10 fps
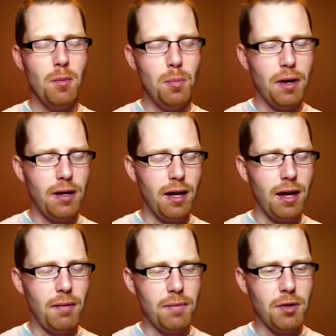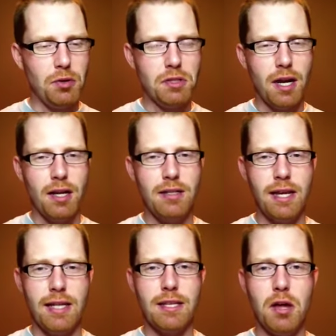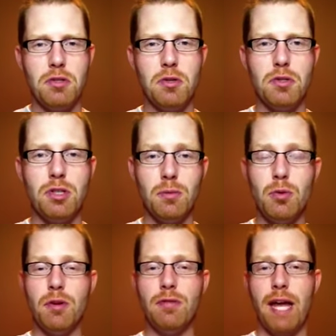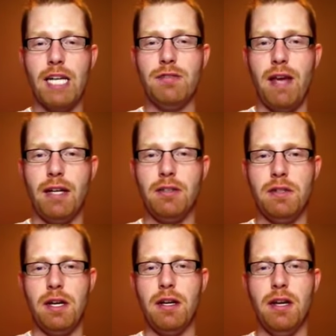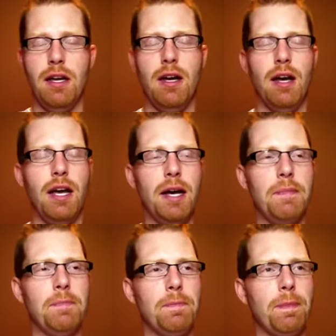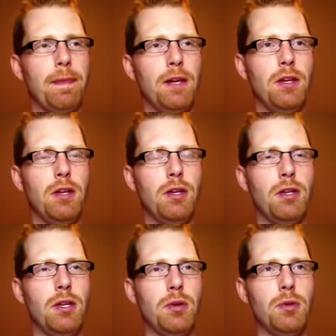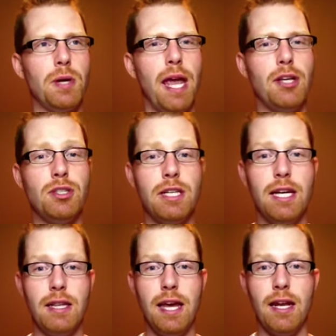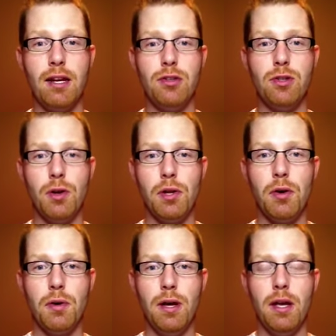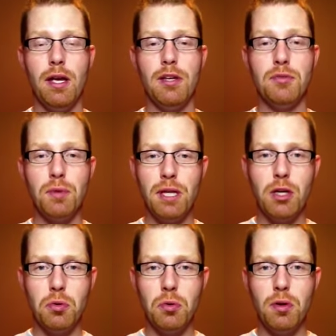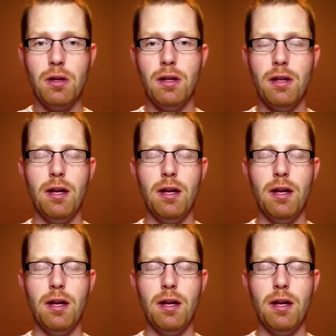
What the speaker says: but you know, it just kind of stands out. So there's some cool flash factor there. You know, to occasionally hit that in a solo is really cool.